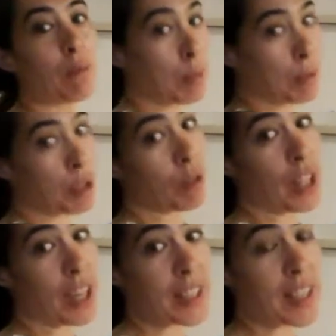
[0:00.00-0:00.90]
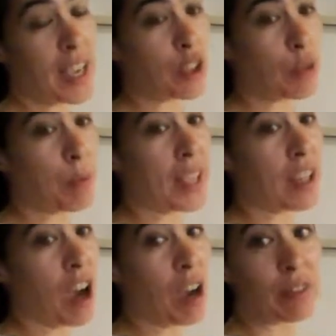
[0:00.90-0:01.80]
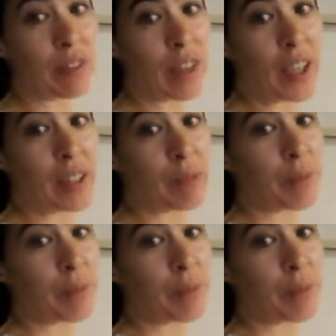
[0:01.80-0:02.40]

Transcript: Maybe you have a lot of debt and you're paying it off, right?